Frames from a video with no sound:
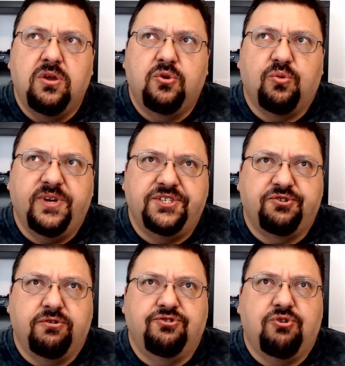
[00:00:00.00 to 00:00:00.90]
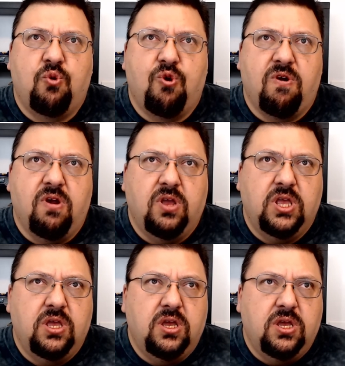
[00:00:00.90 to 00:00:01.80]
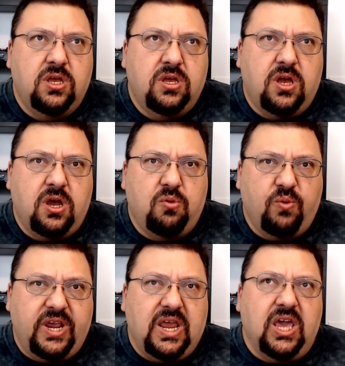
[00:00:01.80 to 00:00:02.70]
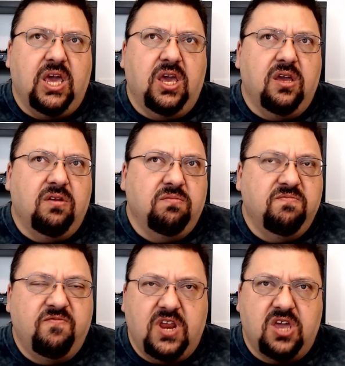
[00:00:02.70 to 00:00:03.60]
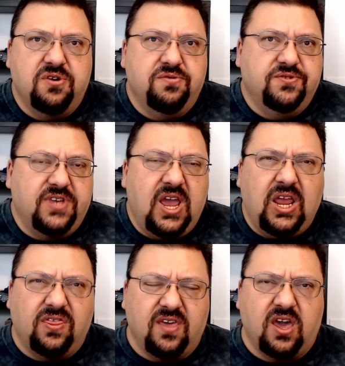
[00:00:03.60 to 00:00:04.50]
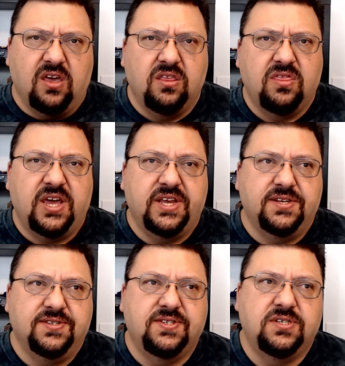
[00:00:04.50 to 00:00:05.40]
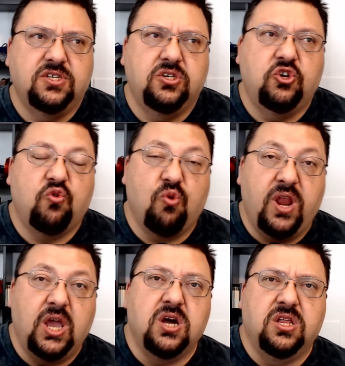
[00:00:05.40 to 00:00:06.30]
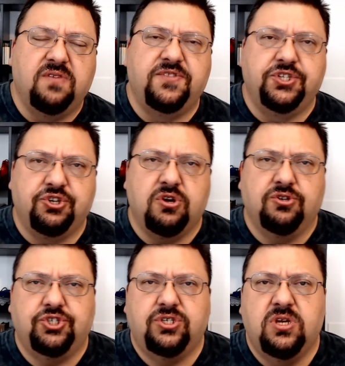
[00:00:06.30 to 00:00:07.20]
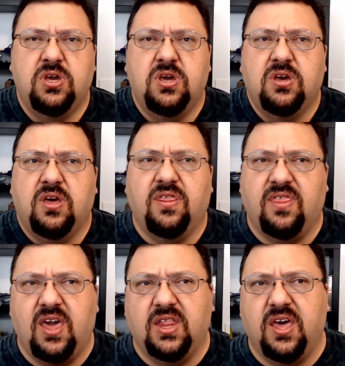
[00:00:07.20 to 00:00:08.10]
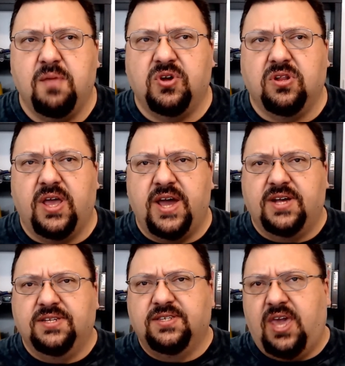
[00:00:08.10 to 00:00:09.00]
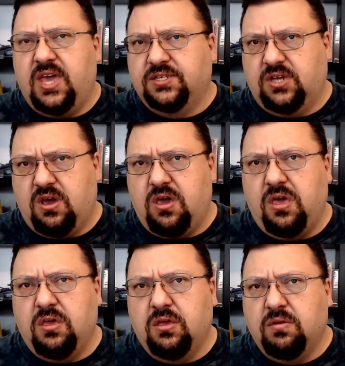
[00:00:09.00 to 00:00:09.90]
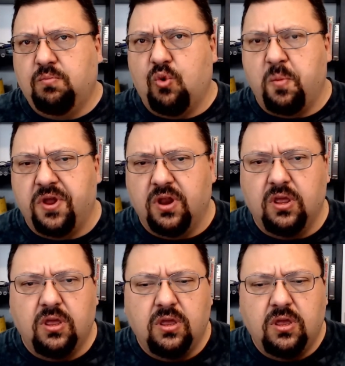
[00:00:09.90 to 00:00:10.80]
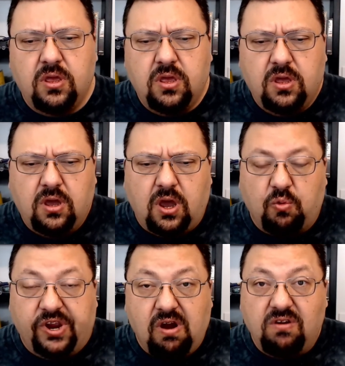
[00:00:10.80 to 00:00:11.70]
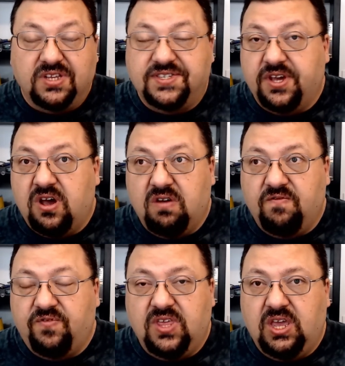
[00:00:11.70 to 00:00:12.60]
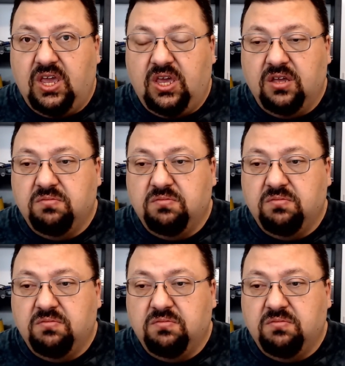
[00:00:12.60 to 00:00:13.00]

research or reading videos, anything that is critical of the church, they label as anti-Mormon, regardless of the